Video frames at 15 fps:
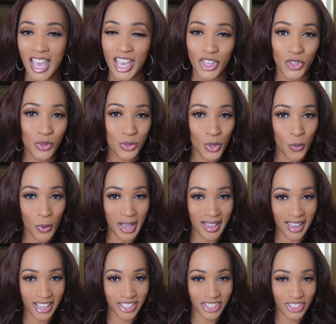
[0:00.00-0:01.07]
And you know I
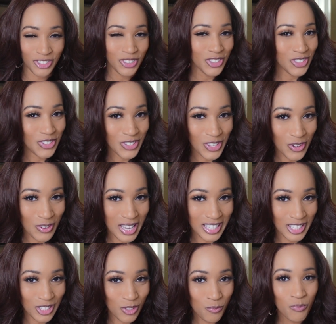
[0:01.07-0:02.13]
got you. You know I
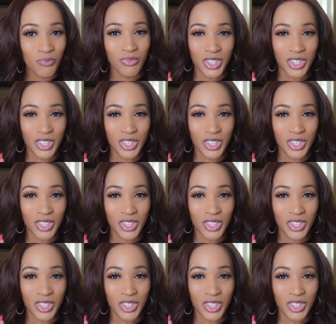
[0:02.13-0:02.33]
do.